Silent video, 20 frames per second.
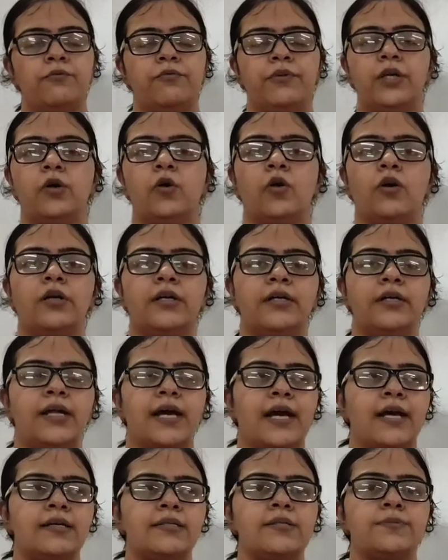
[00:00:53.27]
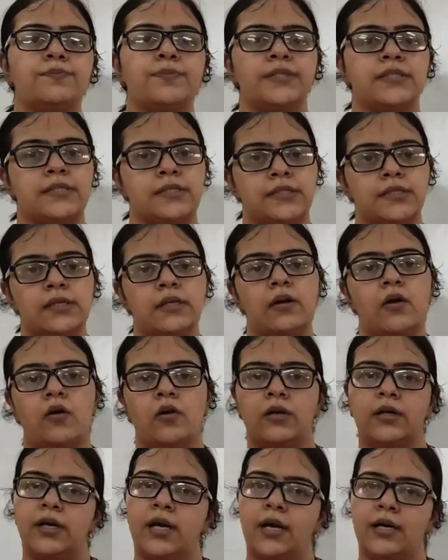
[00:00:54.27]
we call it as pistil
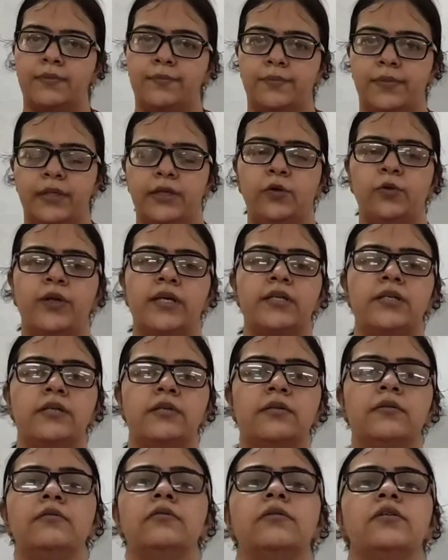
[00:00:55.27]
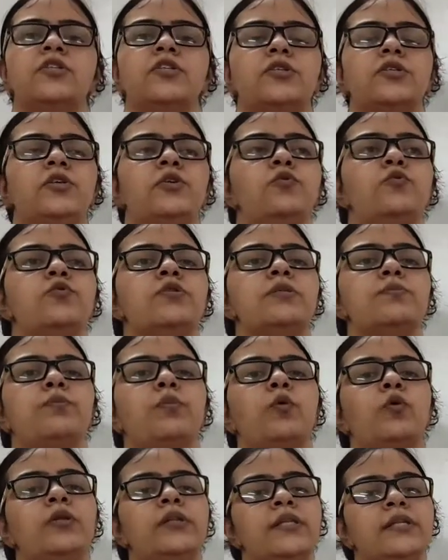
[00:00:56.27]
or carpel. You can use
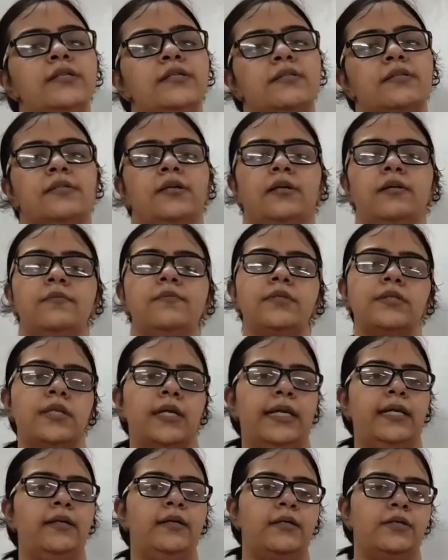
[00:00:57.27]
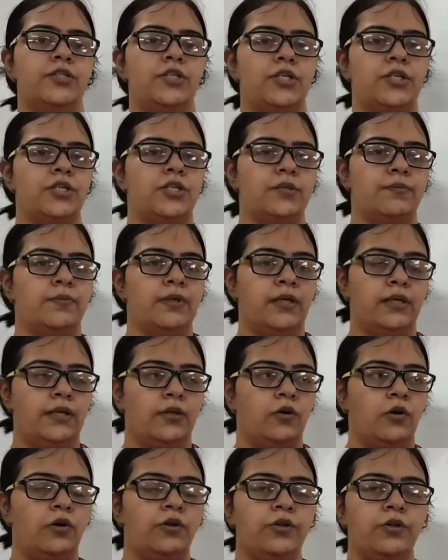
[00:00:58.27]
both these terms interchangeably,
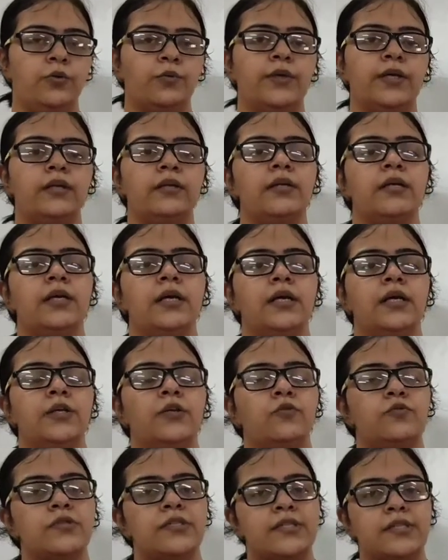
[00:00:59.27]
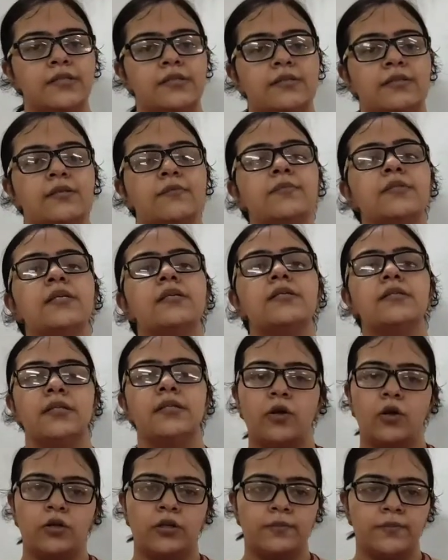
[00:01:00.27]
or you can use these terms
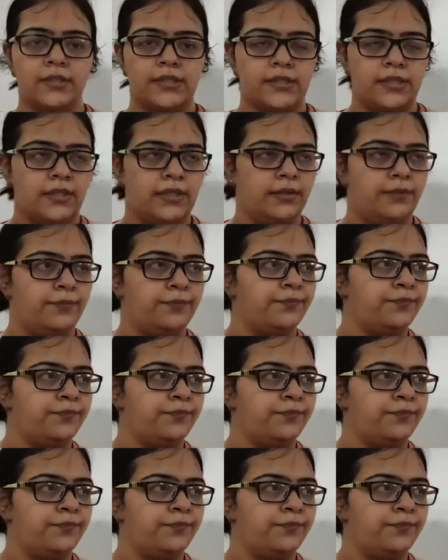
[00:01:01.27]
synonymously.